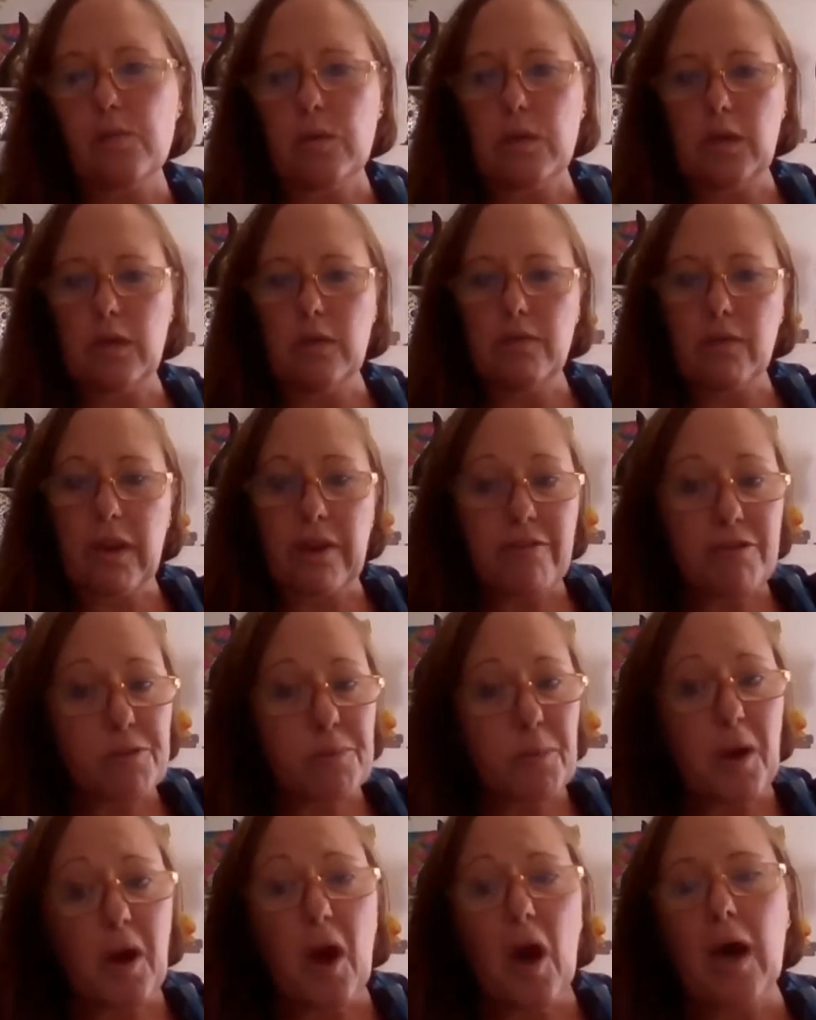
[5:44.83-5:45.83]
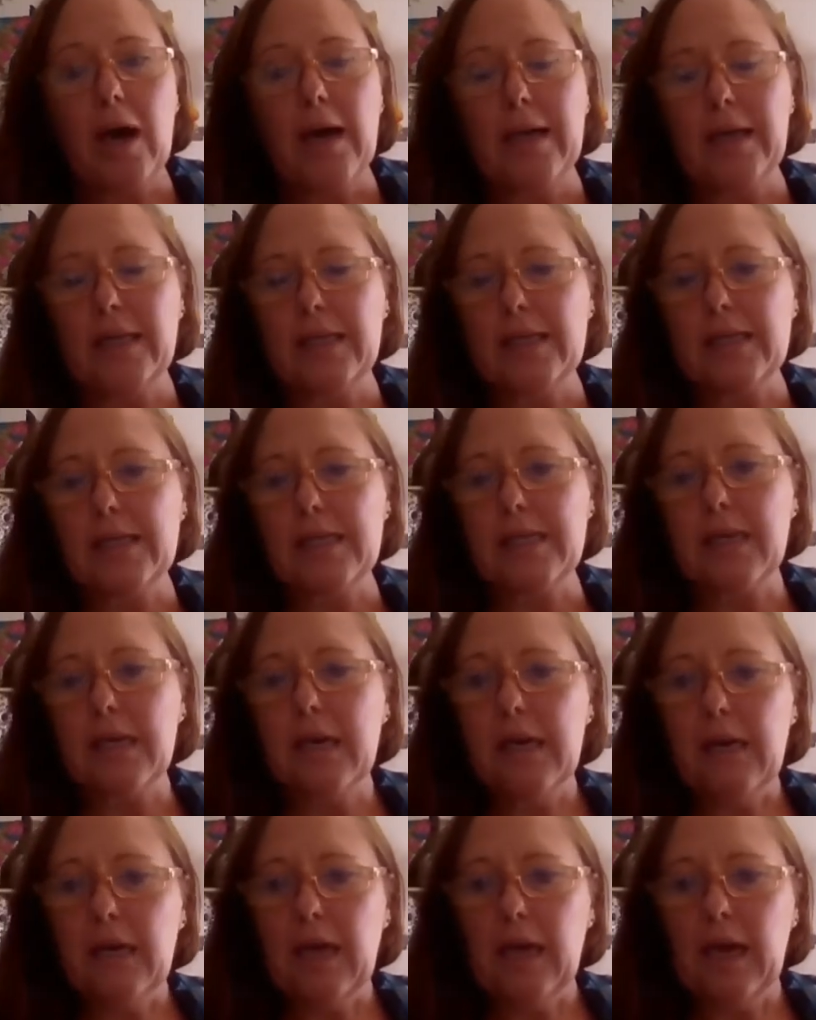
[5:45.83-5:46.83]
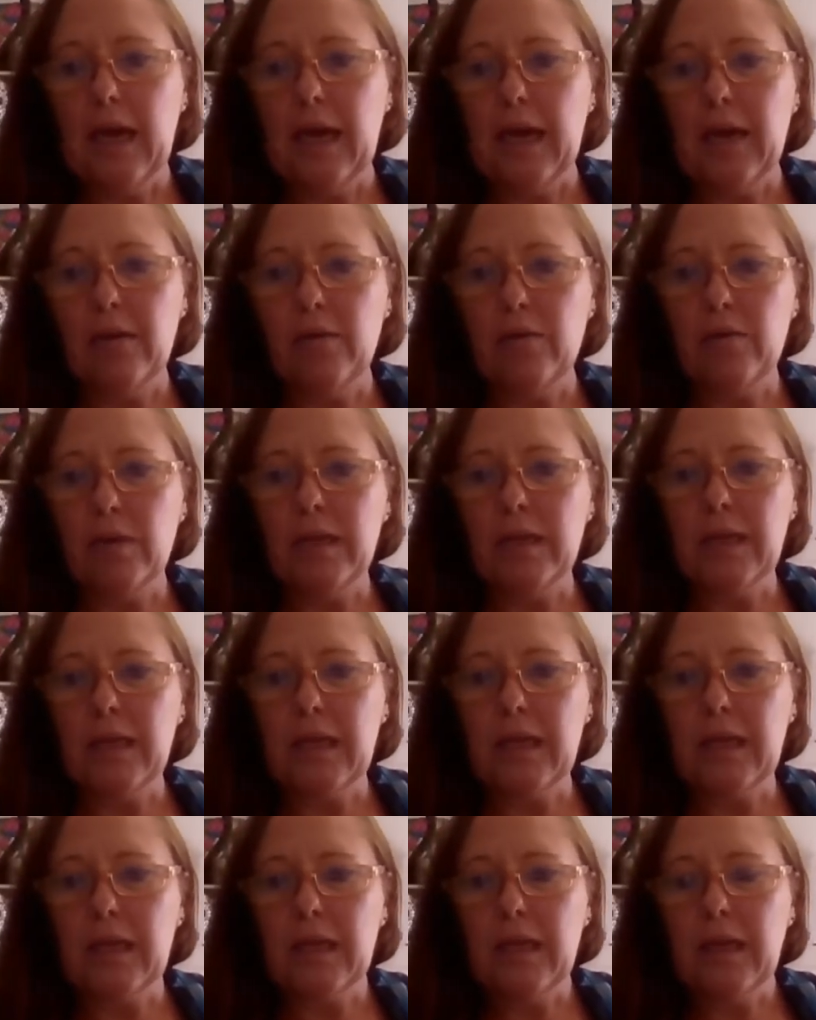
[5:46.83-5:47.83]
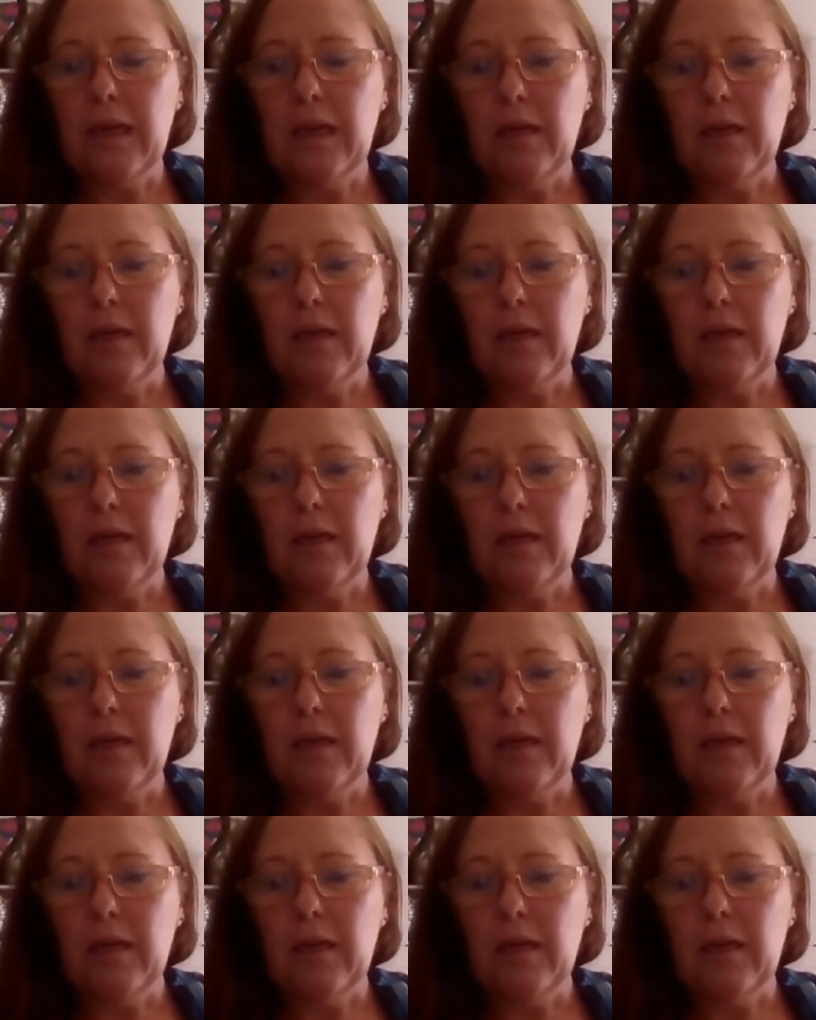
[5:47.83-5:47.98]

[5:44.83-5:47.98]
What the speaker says: what you've left behind, and really